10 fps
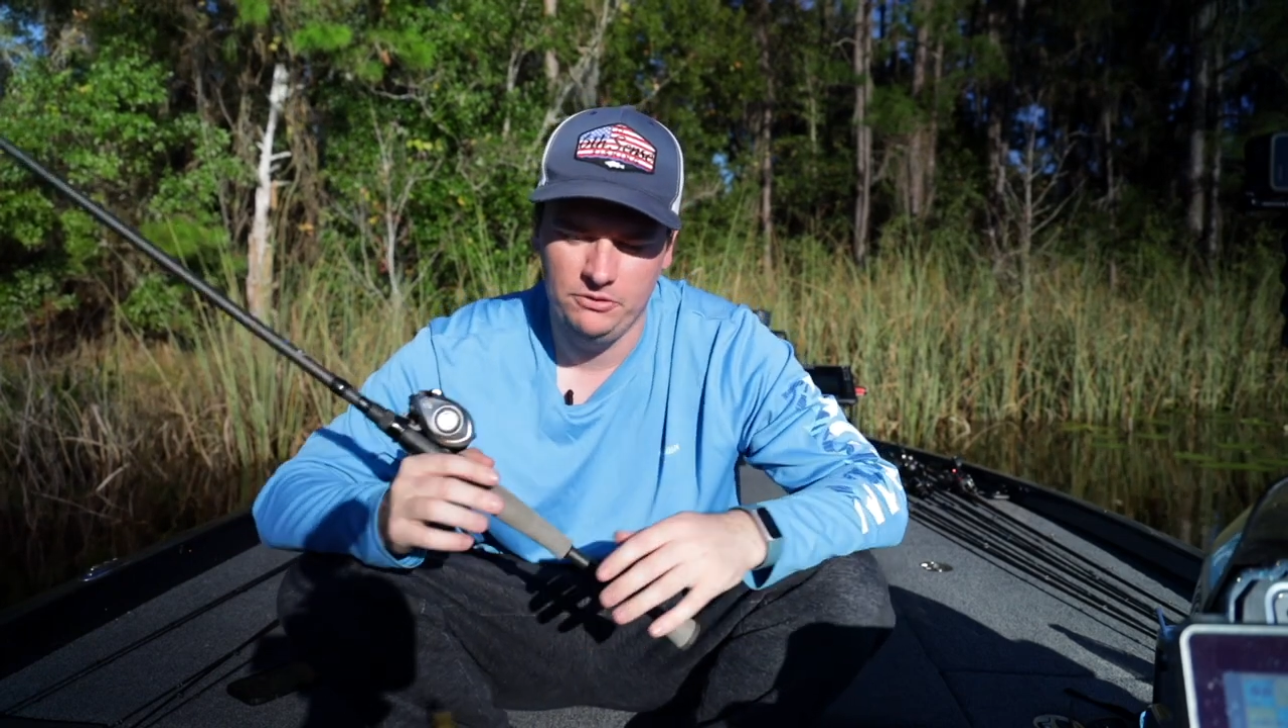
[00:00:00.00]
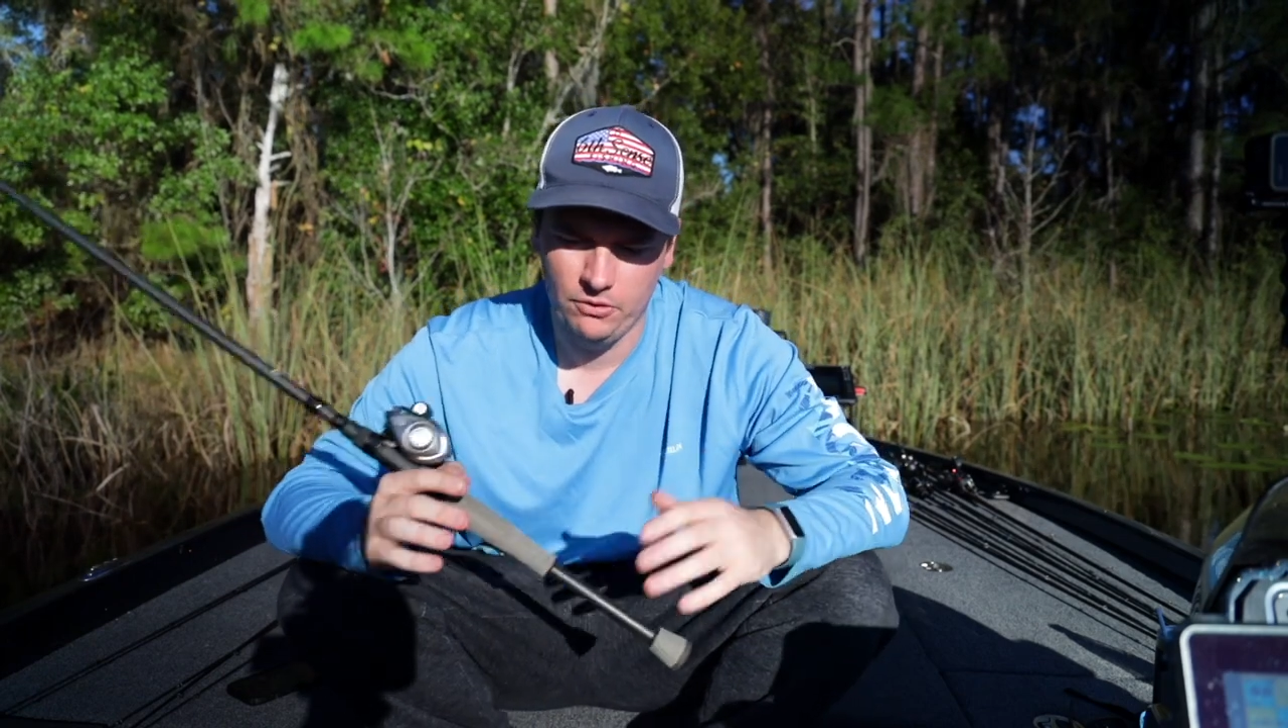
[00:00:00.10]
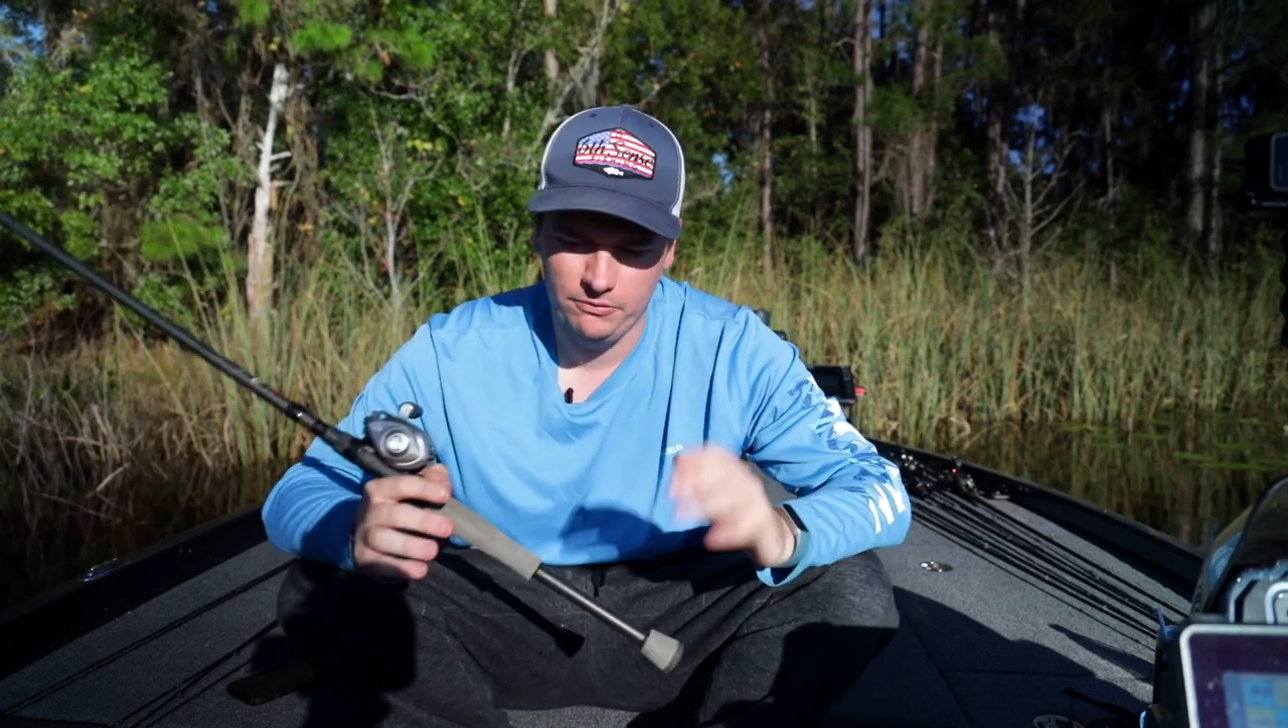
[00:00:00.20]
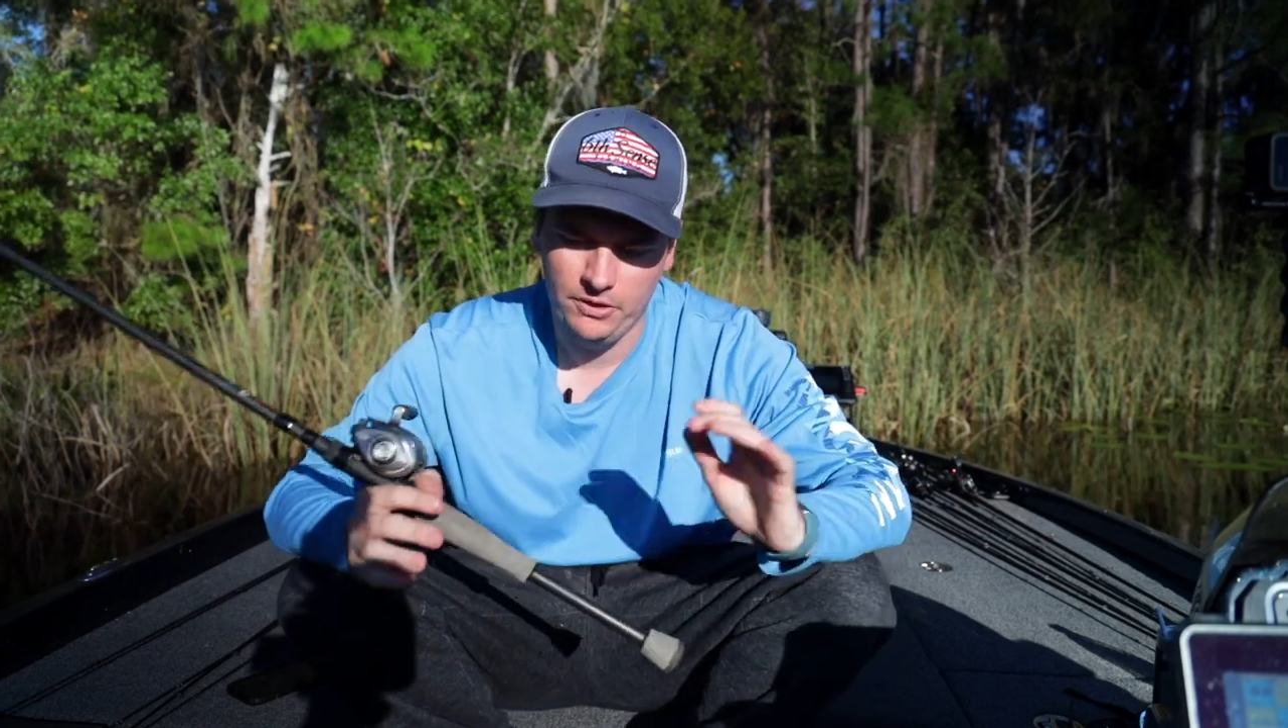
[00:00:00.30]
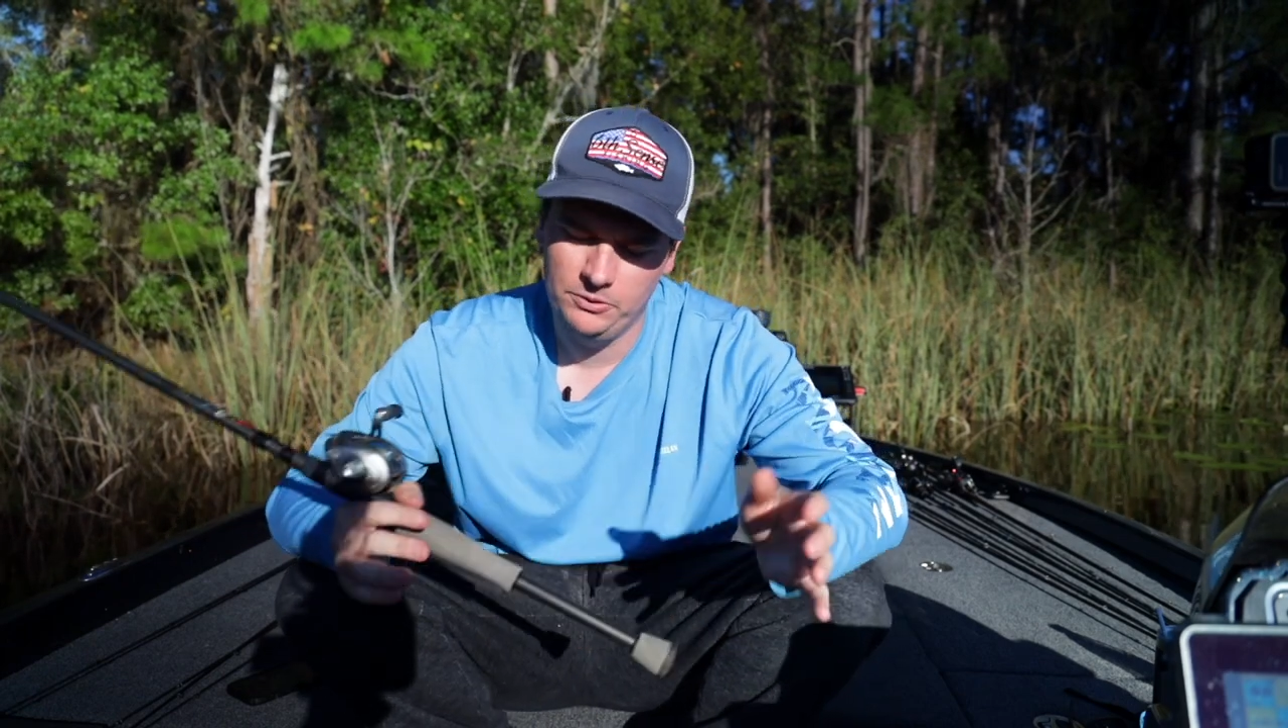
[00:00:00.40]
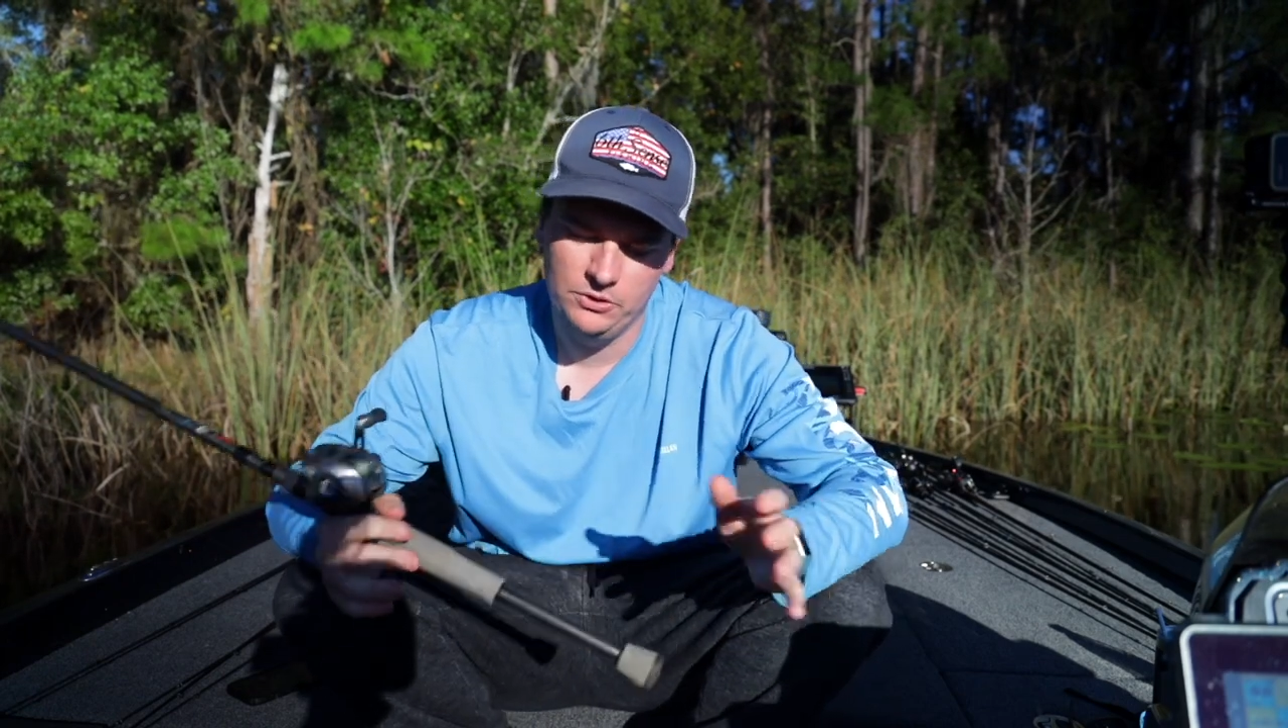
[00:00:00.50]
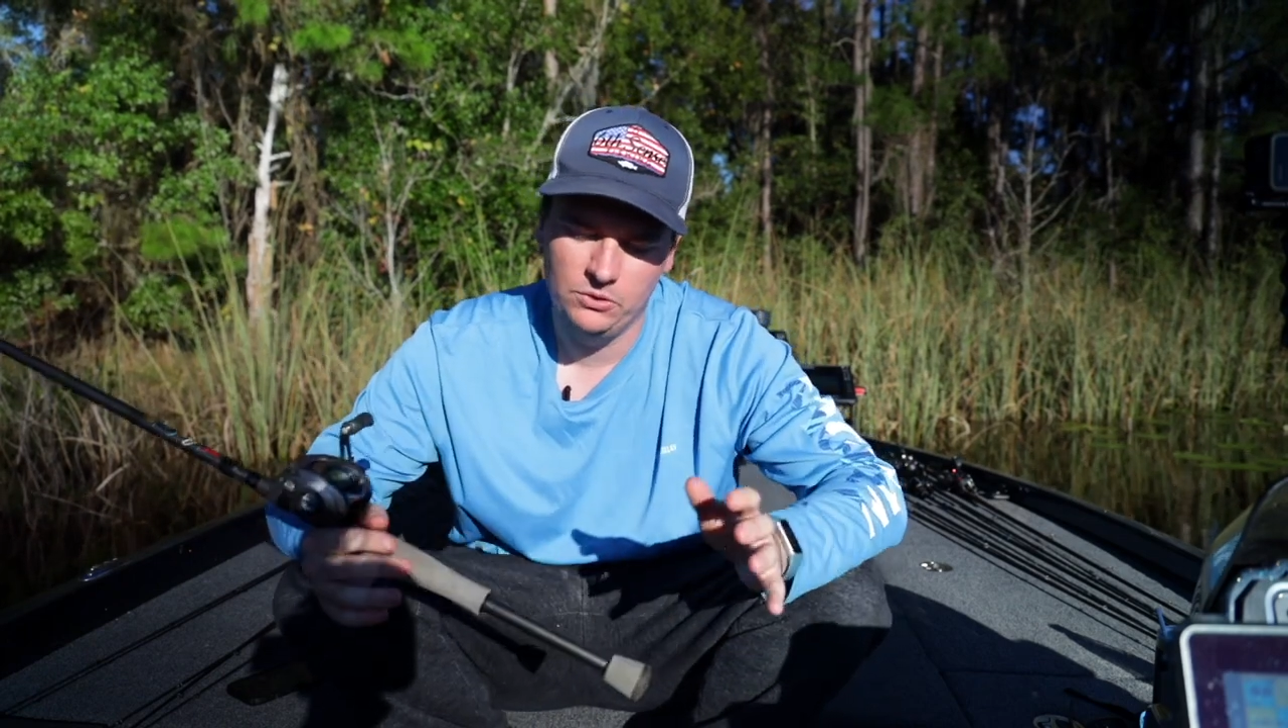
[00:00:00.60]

you're from the